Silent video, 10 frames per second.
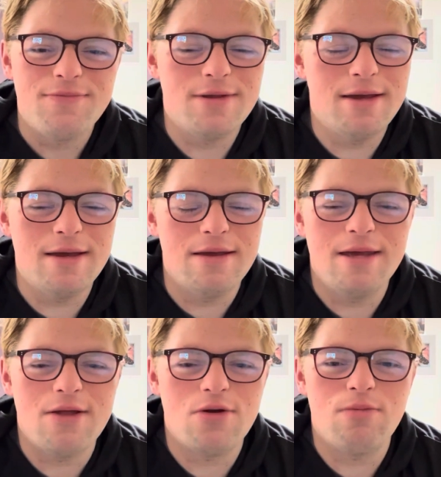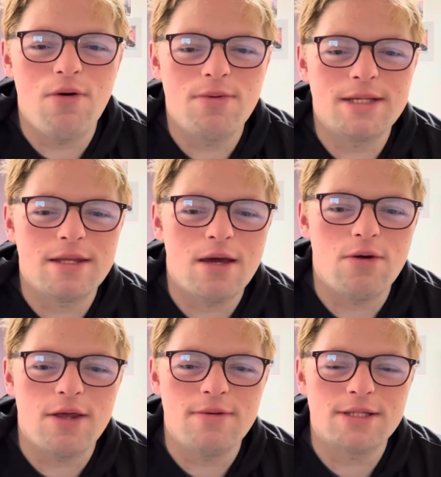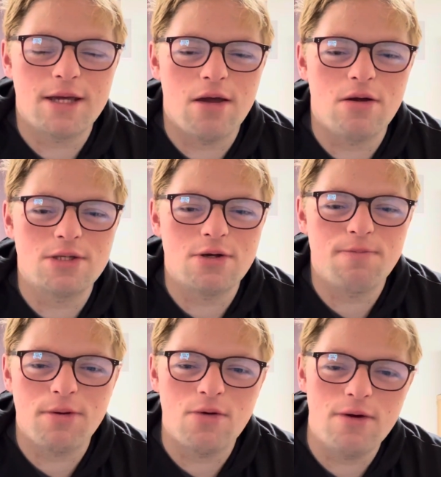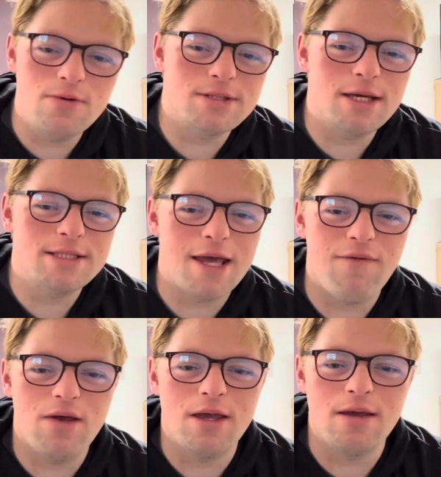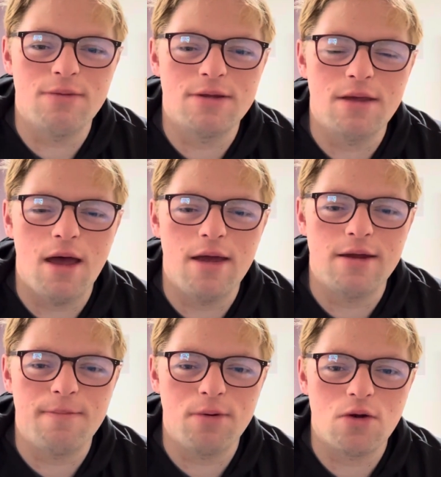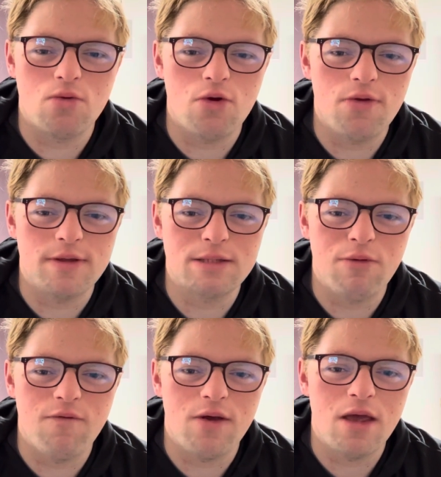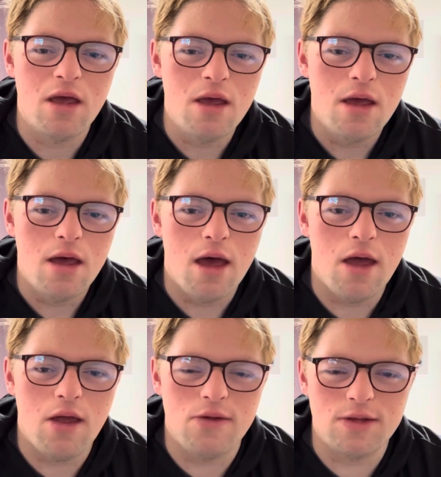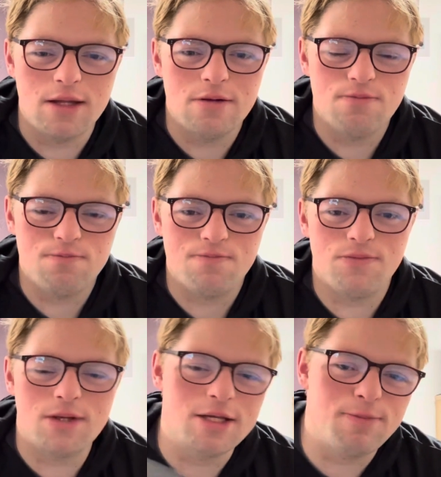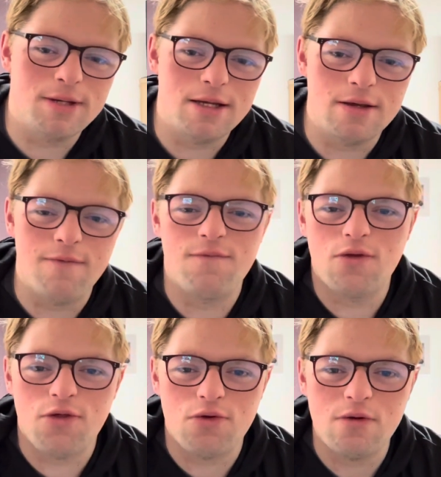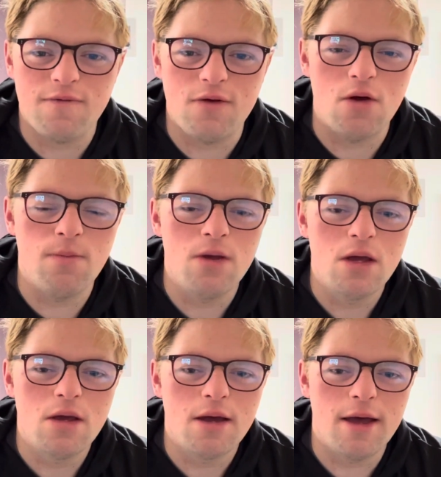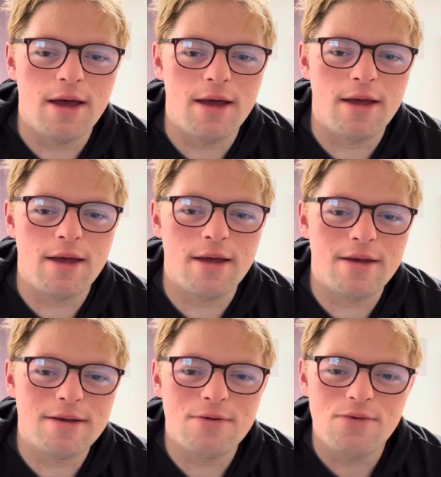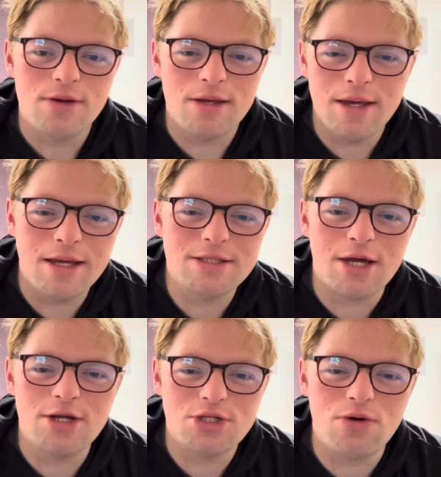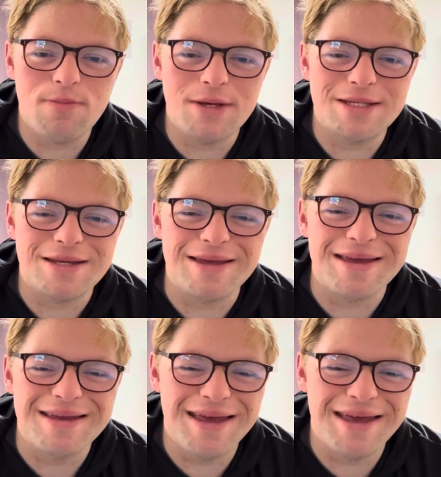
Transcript: yeah, there are moments like that with his character, but it was nice having him in, uh, in a bigger role in this movie, uh, and then at the beginning of the third film, uh, he gets cut short basically,